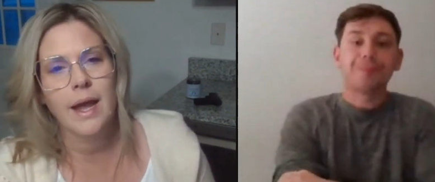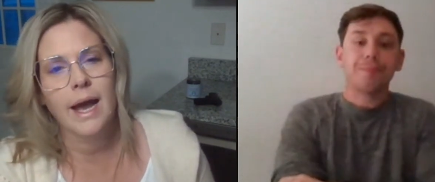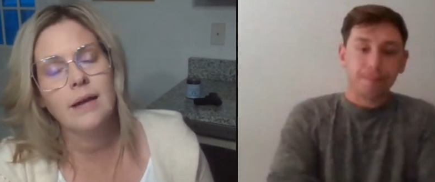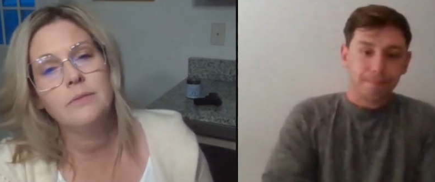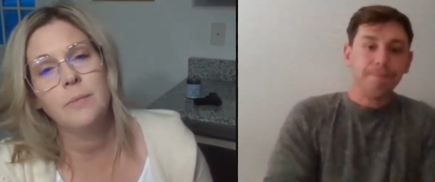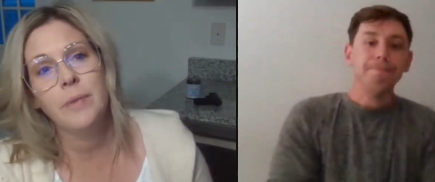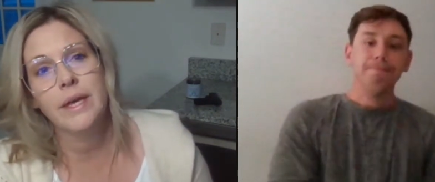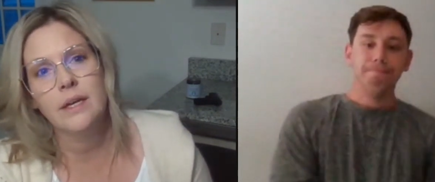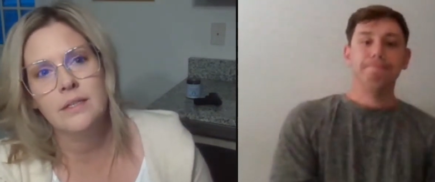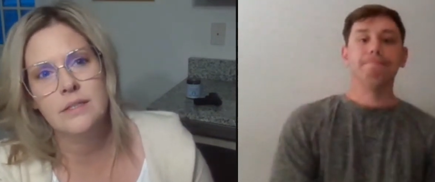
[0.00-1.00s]
Speaker 1: have
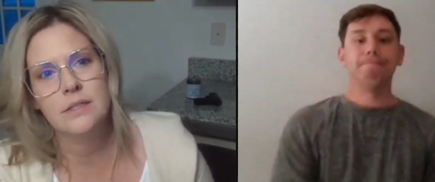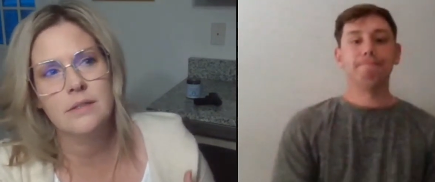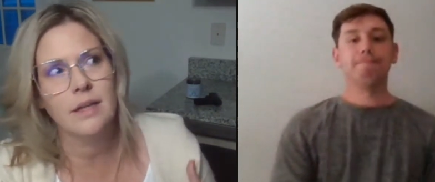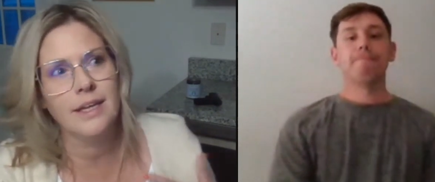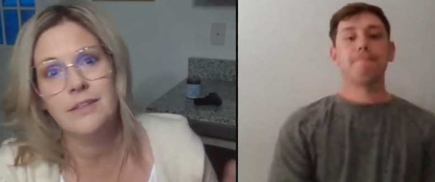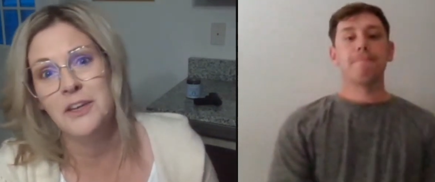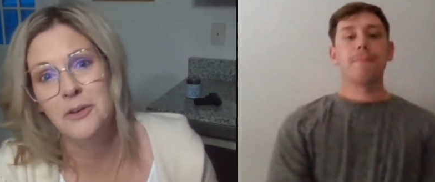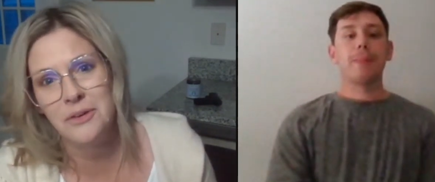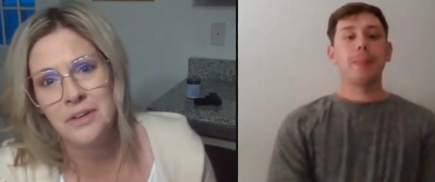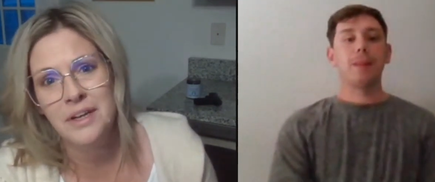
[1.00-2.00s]
is
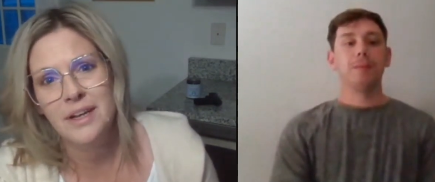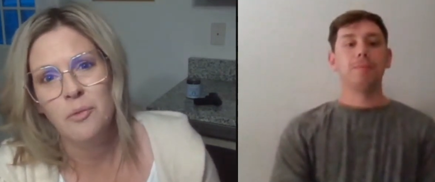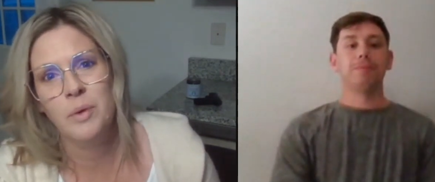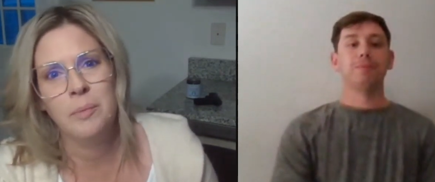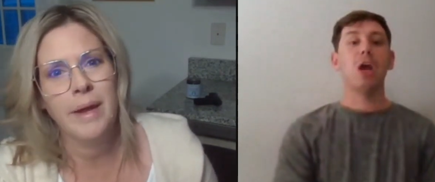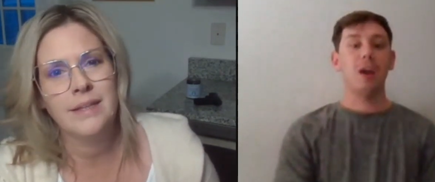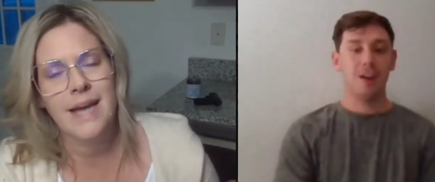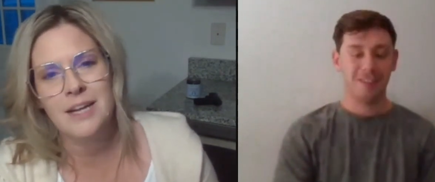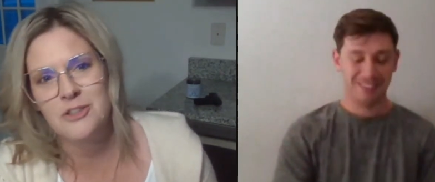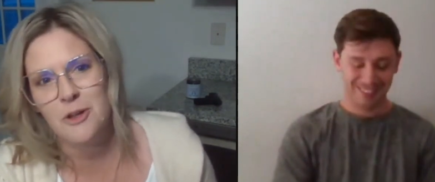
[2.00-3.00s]
illegal. We pay
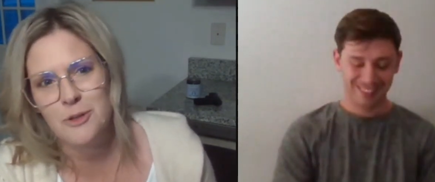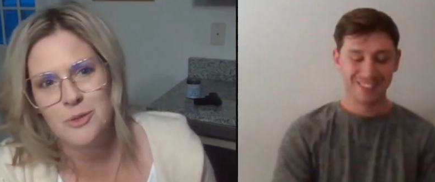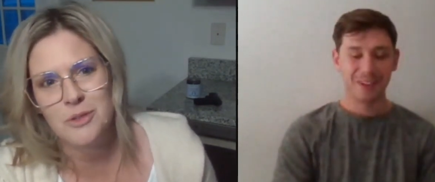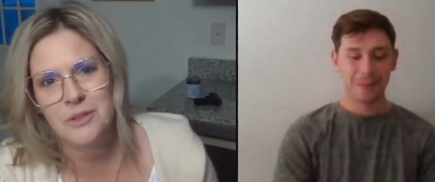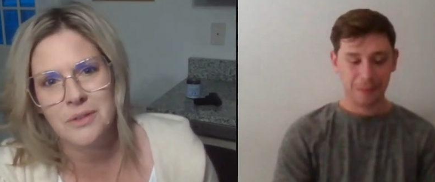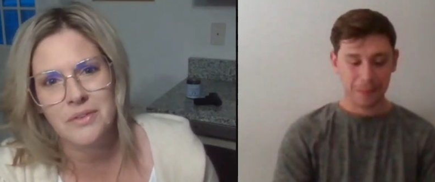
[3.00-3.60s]
tax dollars, which are